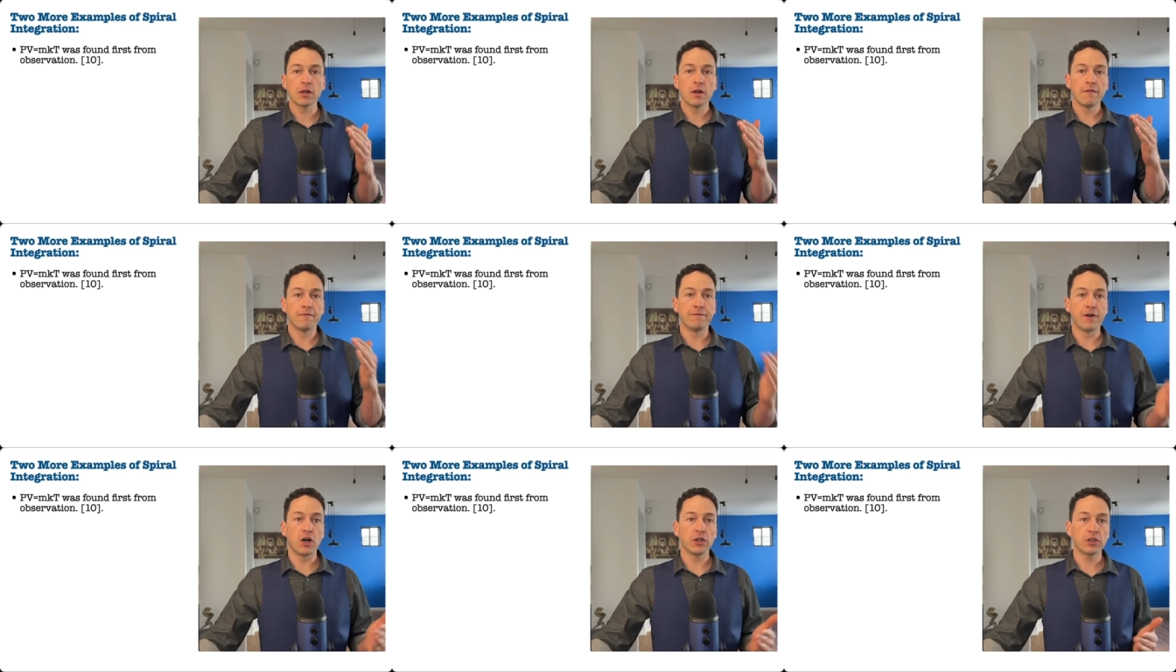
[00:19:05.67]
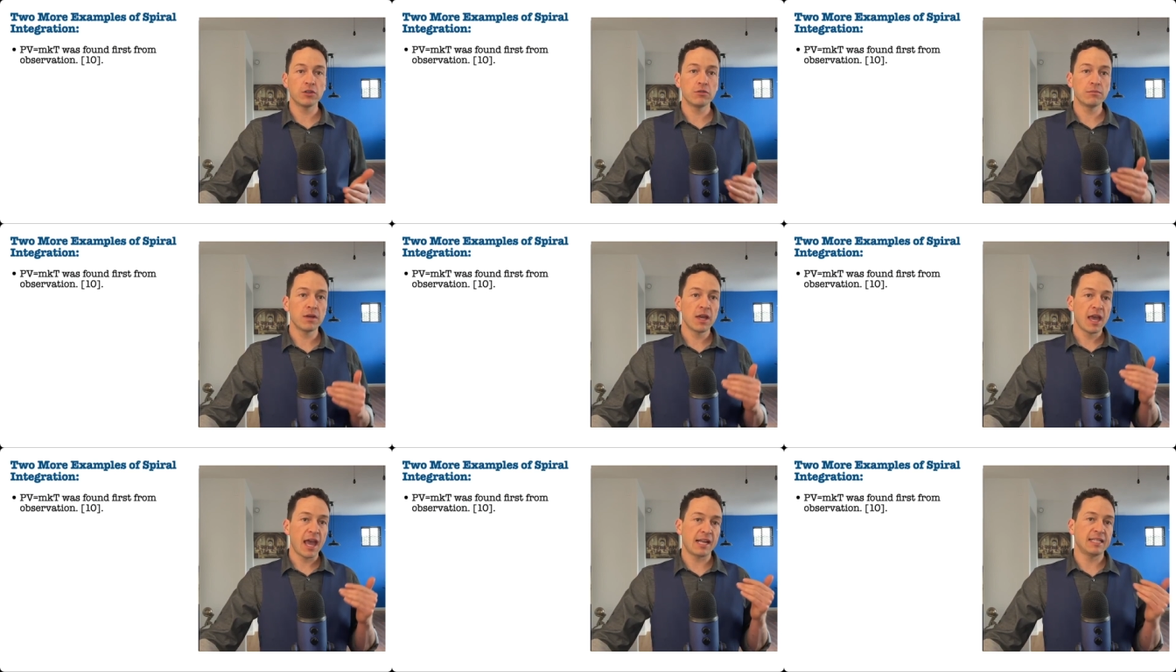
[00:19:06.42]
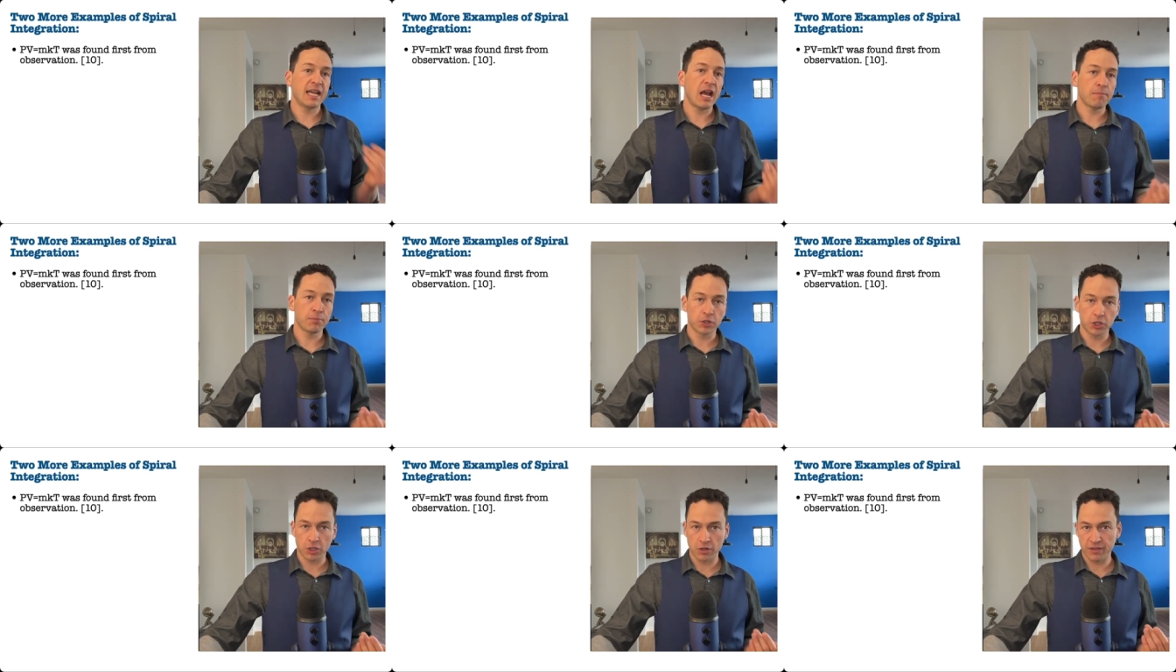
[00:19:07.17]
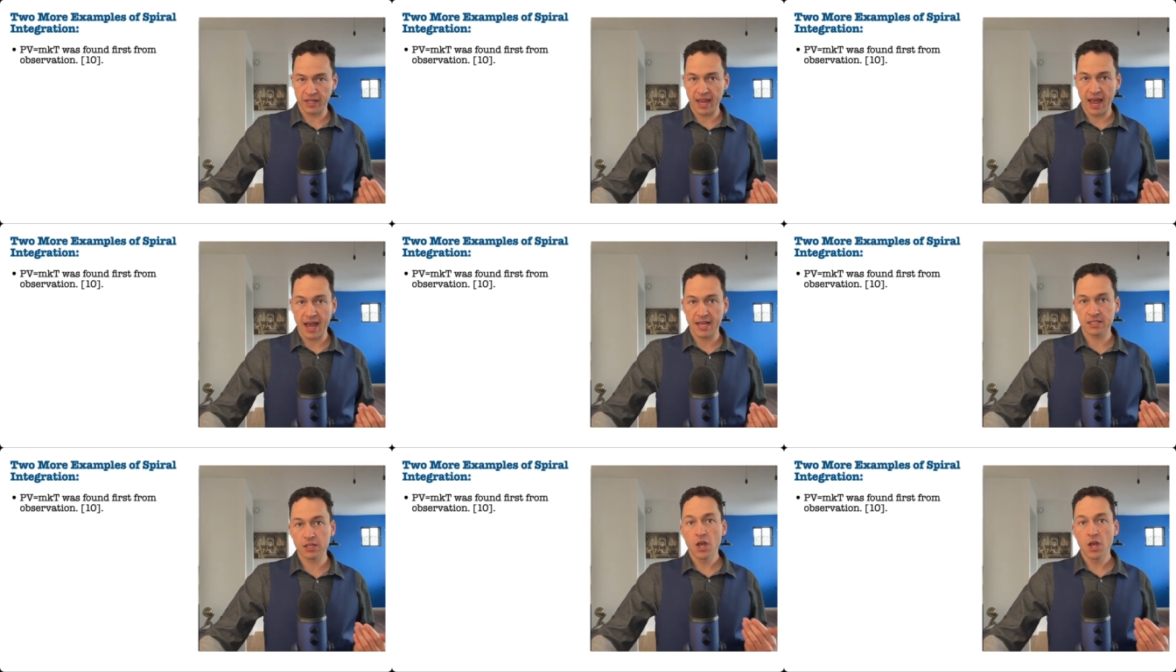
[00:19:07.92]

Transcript: volume, and temperature of a gas